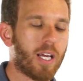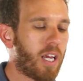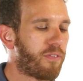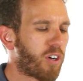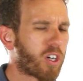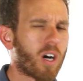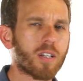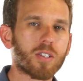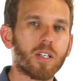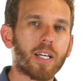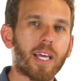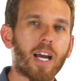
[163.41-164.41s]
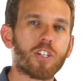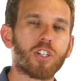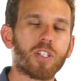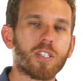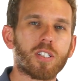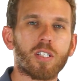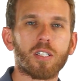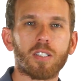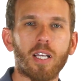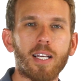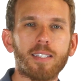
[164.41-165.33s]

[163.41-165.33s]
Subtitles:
If you're constantly catching 16,